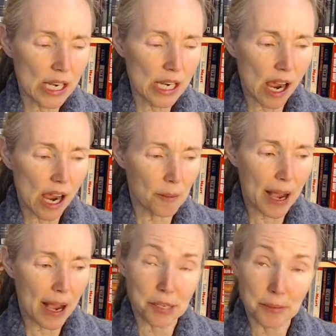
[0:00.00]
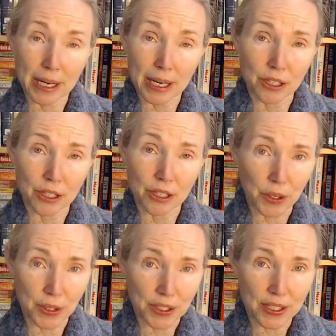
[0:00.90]
I'm going to go back to money, the new
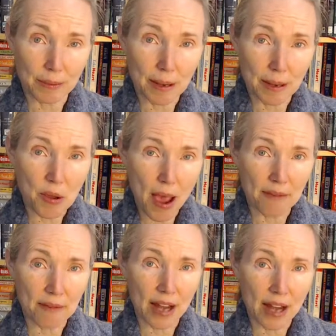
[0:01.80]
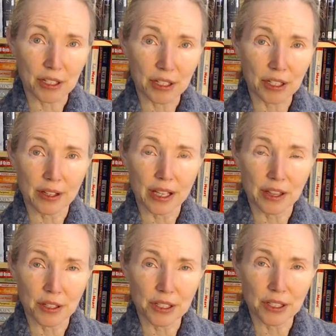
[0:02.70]
currency. Maybe you haven't heard that
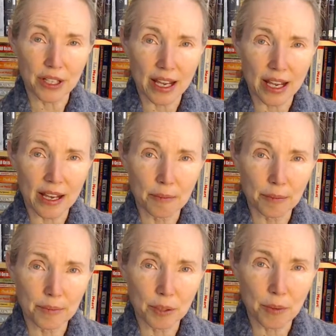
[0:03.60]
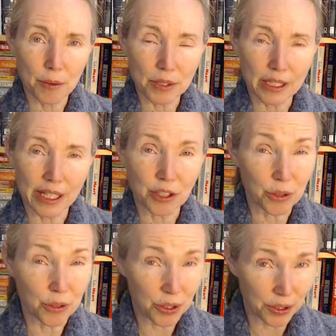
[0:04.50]
there's supposedly a
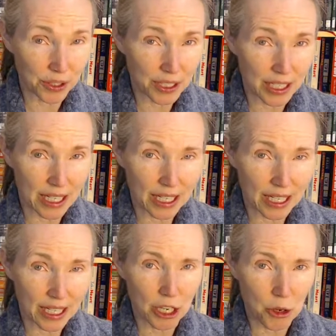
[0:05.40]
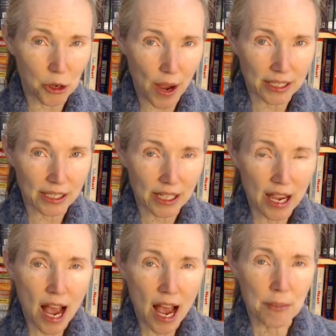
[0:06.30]
new currency in the U.S.
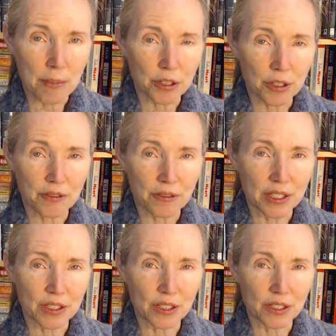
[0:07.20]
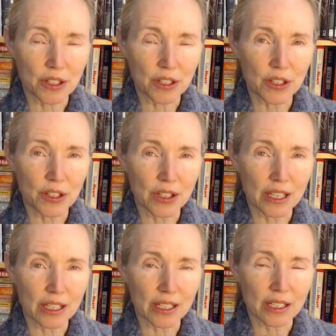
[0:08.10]
I'm not sure if this is
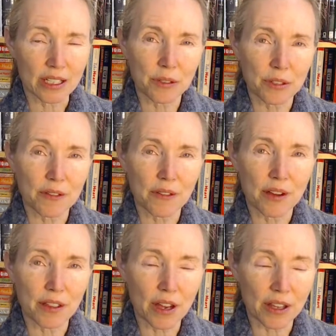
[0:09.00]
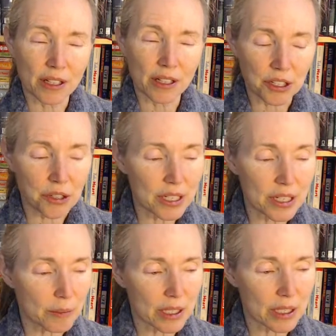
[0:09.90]
inclusive of other
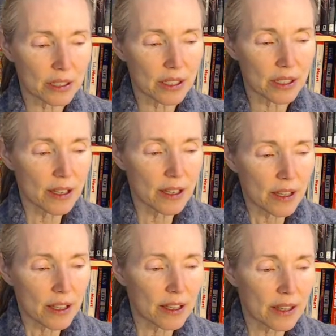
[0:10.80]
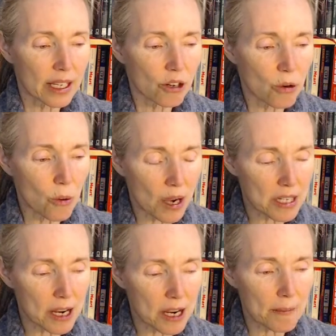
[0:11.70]
countries, but think
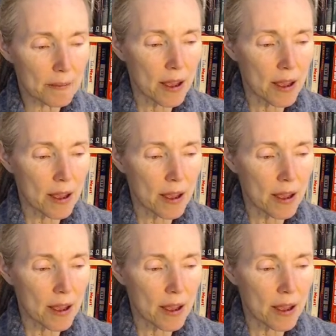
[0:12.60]
quantum.